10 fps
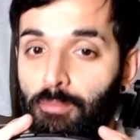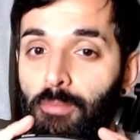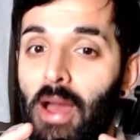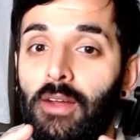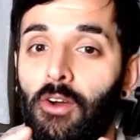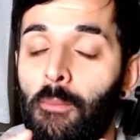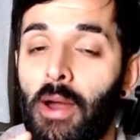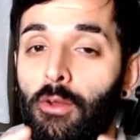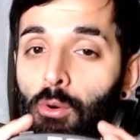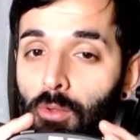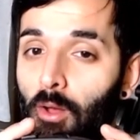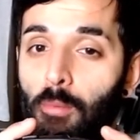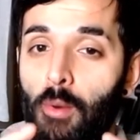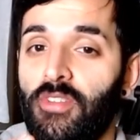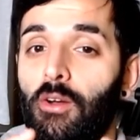Bang on, man. I
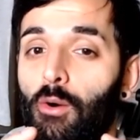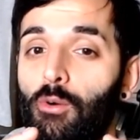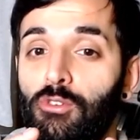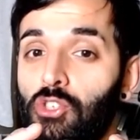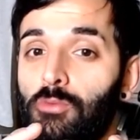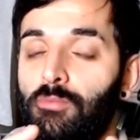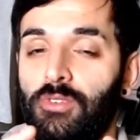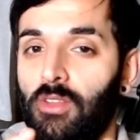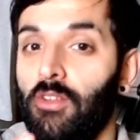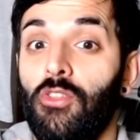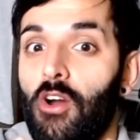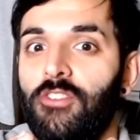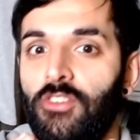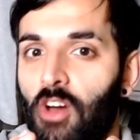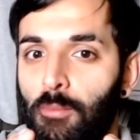probably say 100%, like
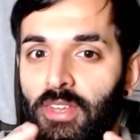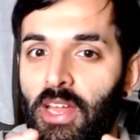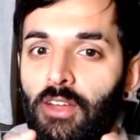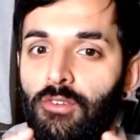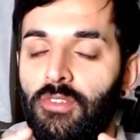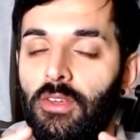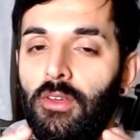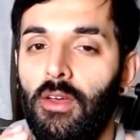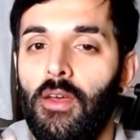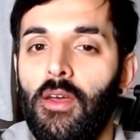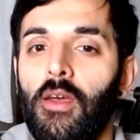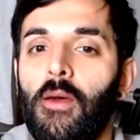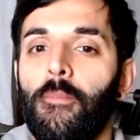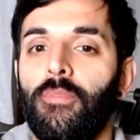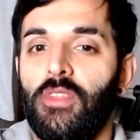99% accuracy.
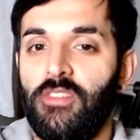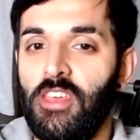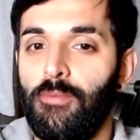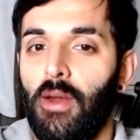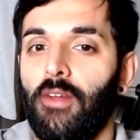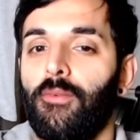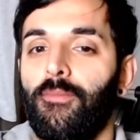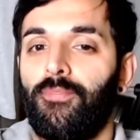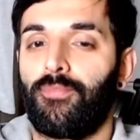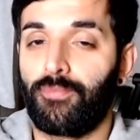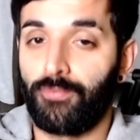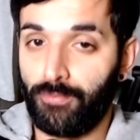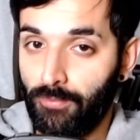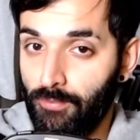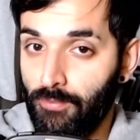The D-pad,
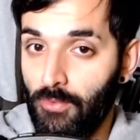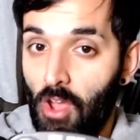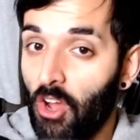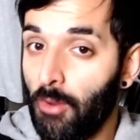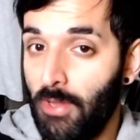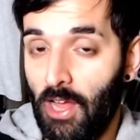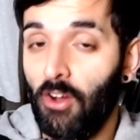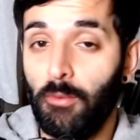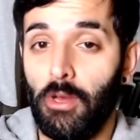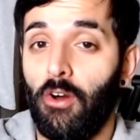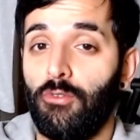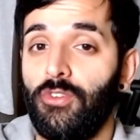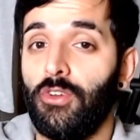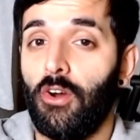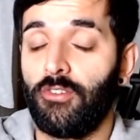I'm gonna be honest with you
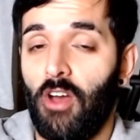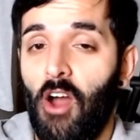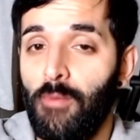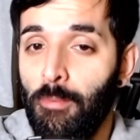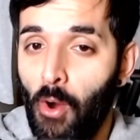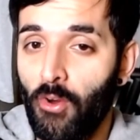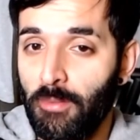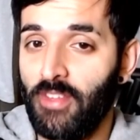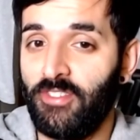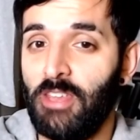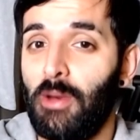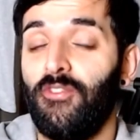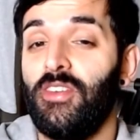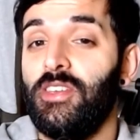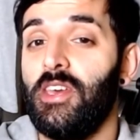guys. I've been moaning about this D-pad
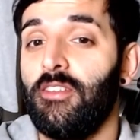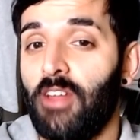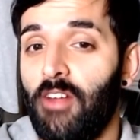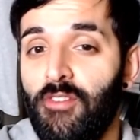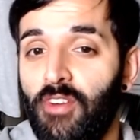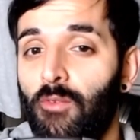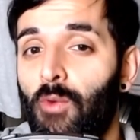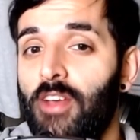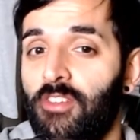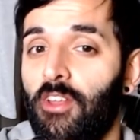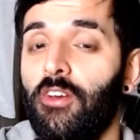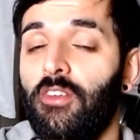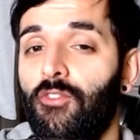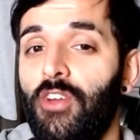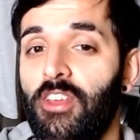for years, and I've even found ways to like
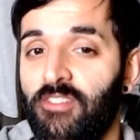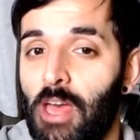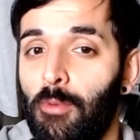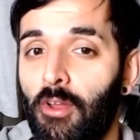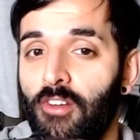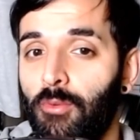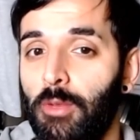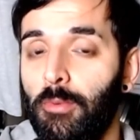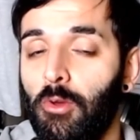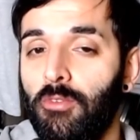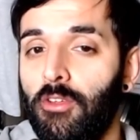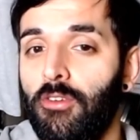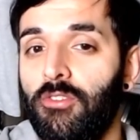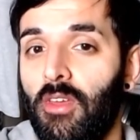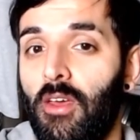re-stabilize it when it becomes loose.